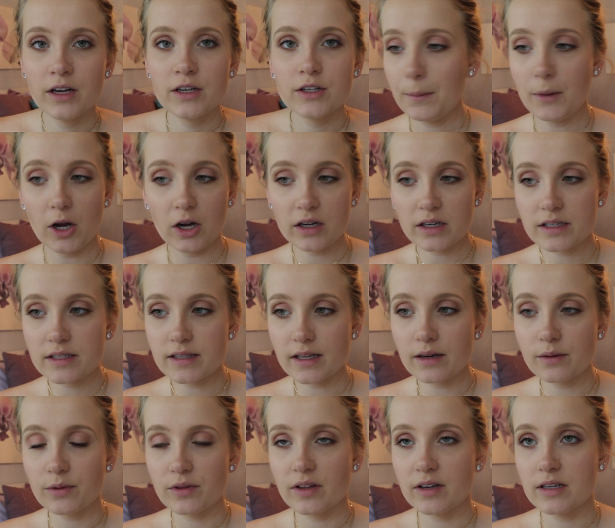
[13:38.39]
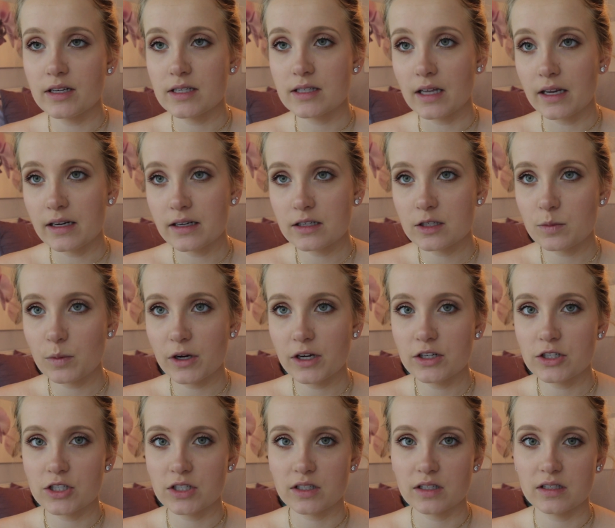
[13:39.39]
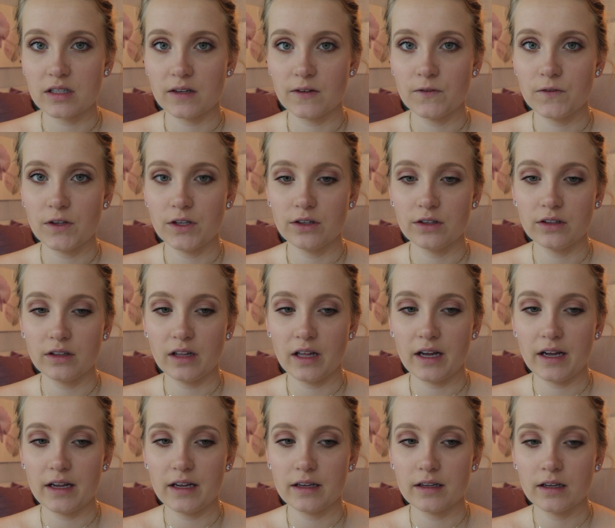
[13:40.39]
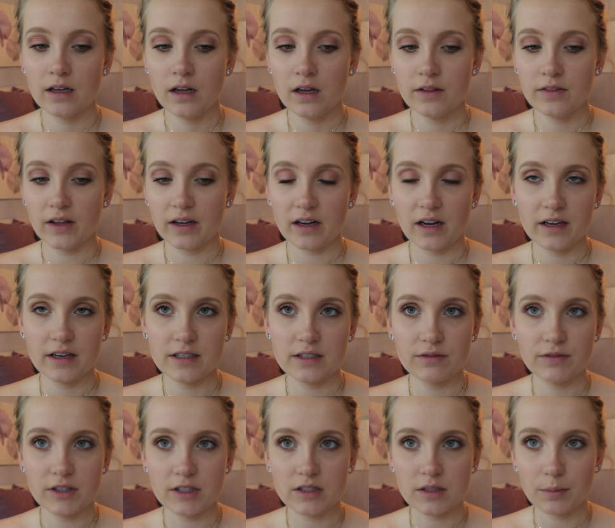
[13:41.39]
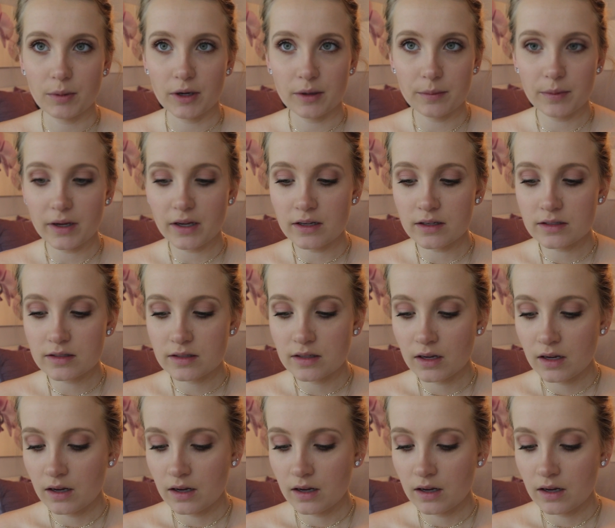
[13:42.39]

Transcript: I'm not going to set it with any setting spray just because I feel like that kind of defeats the purpose.